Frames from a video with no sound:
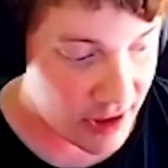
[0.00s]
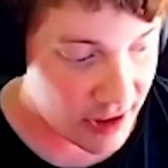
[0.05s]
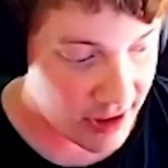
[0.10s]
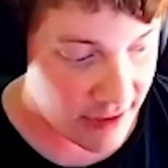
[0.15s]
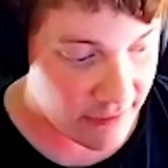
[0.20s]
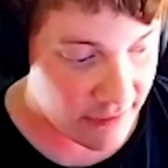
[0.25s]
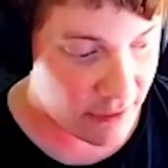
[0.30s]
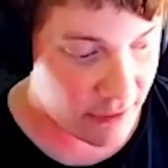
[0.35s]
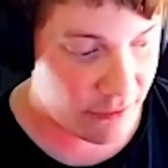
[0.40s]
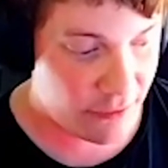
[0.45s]
gonna
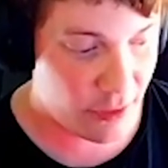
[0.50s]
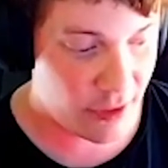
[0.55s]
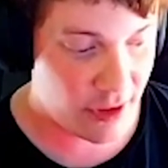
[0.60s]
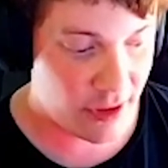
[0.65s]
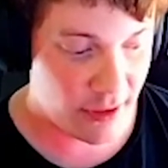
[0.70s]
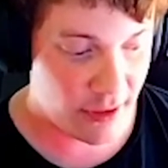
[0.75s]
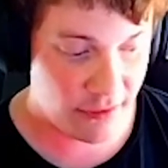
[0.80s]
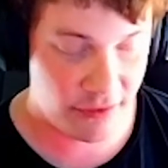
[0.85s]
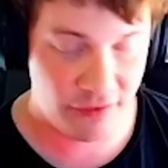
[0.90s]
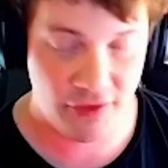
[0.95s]
give it a
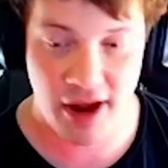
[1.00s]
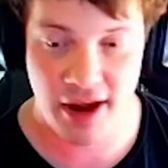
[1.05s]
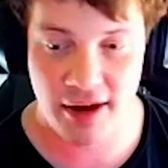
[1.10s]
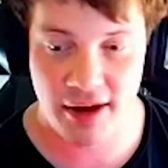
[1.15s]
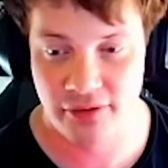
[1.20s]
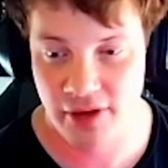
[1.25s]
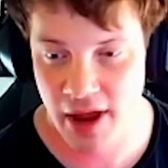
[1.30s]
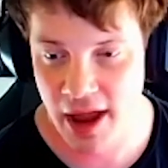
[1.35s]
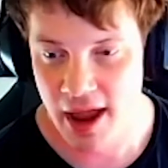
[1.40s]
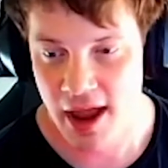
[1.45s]
4 out of
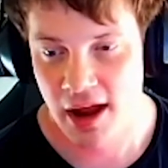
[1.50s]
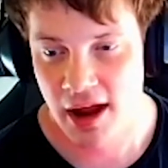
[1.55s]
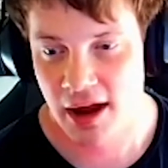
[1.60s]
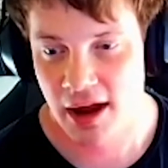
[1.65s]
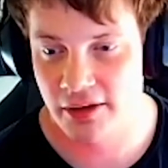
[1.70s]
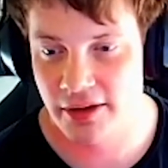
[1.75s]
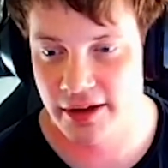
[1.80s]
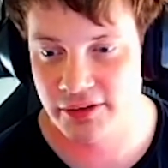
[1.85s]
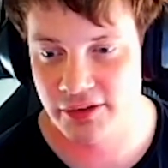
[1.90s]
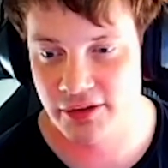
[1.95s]
5.
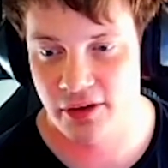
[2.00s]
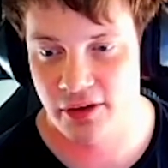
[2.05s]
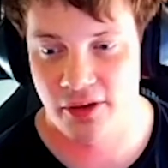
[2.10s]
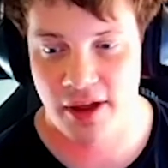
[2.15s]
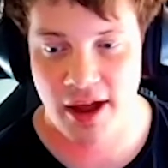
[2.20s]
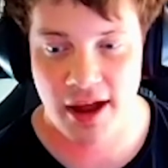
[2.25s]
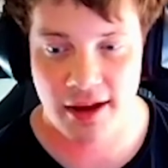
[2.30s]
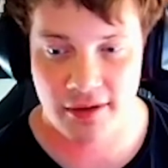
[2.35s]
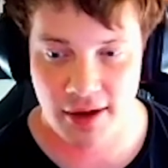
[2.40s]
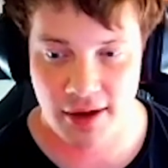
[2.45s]
I liked it a
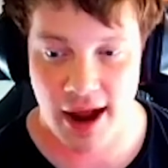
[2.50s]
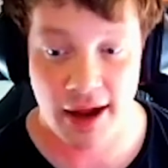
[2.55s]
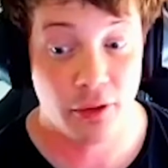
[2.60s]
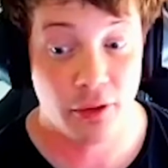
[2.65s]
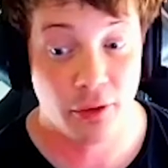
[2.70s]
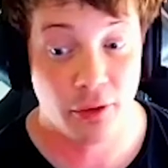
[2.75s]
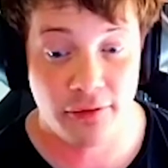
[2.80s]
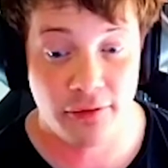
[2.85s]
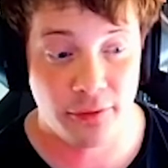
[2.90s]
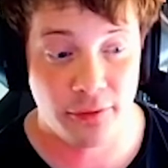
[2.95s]
lot. I
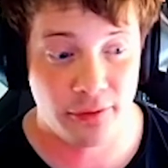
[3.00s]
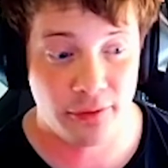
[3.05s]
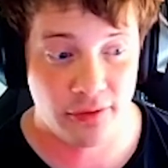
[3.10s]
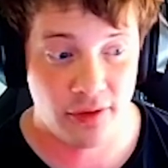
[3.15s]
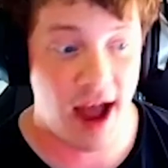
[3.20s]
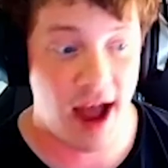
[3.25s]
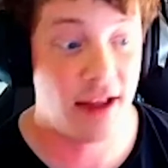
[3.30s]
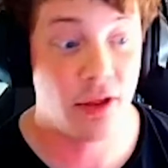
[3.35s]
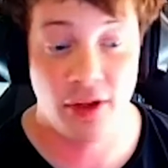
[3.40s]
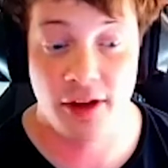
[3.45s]

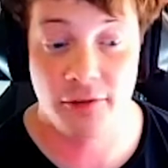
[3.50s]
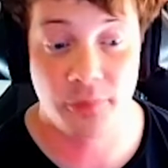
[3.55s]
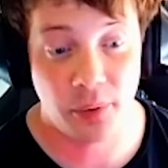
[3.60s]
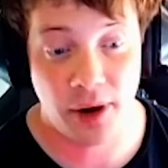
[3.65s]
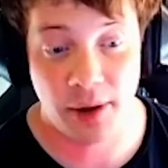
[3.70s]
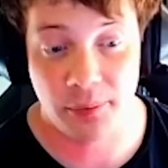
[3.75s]
love